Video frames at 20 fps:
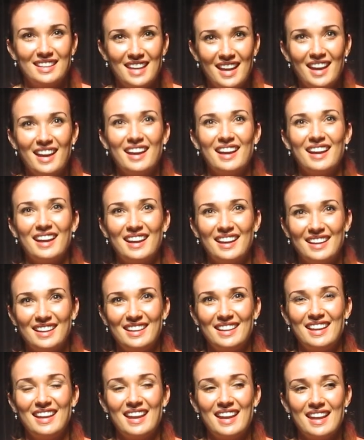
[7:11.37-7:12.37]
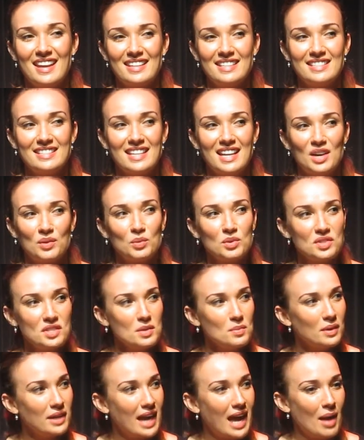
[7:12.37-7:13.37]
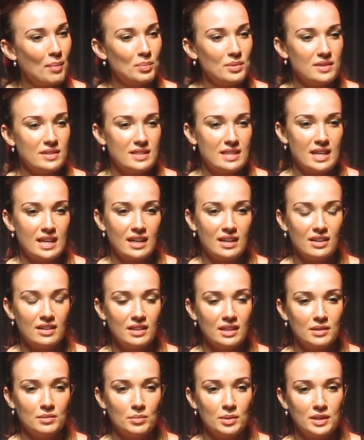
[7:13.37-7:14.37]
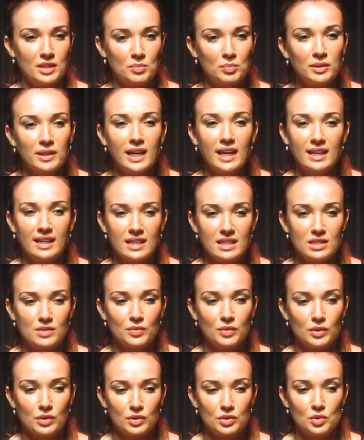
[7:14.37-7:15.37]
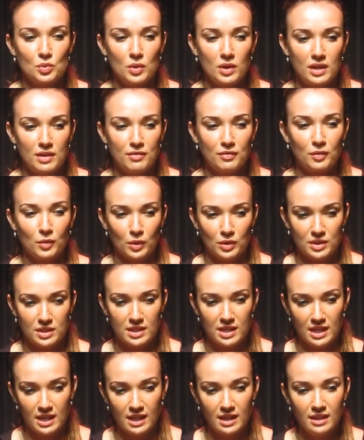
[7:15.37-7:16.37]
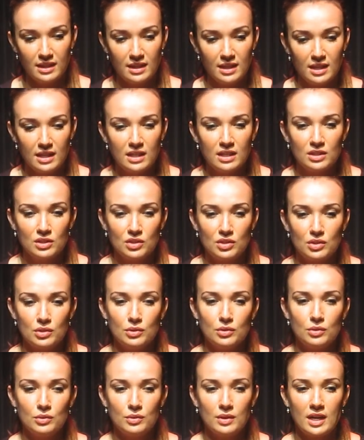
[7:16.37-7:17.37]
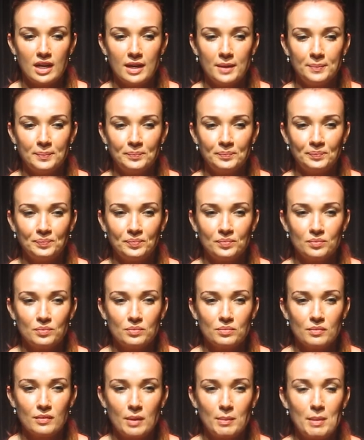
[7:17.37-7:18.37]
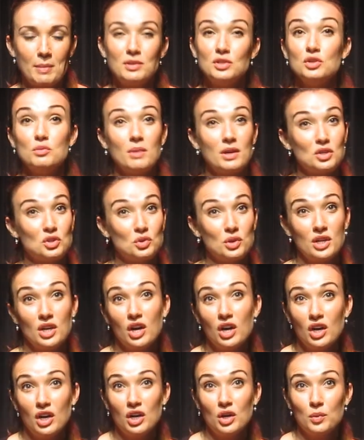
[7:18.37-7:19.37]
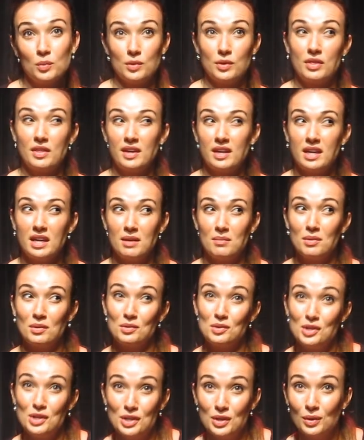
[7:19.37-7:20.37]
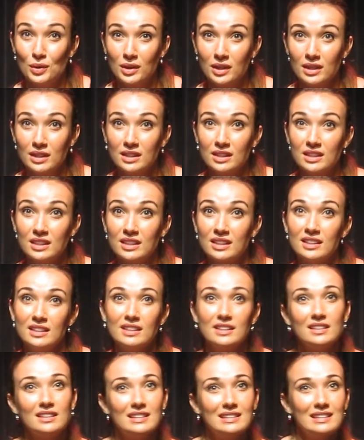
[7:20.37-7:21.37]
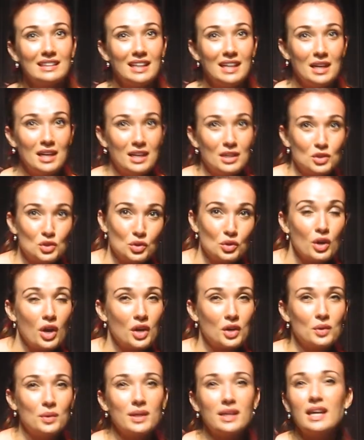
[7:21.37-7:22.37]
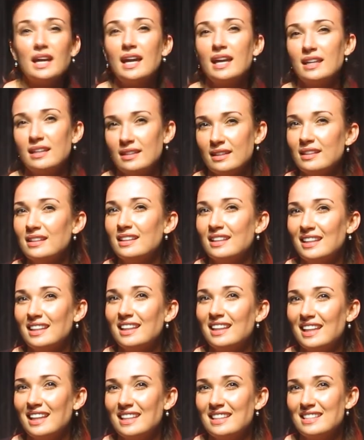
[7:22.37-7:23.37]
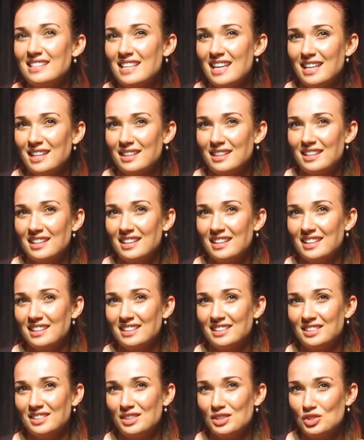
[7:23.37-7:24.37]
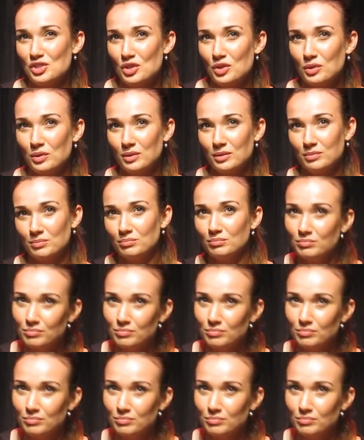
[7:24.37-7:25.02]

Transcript: Yeah, and we'll see what happens there. But the plan is for 2014 to maybe do Montreal. We're thinking about New York, Toronto again, and take the show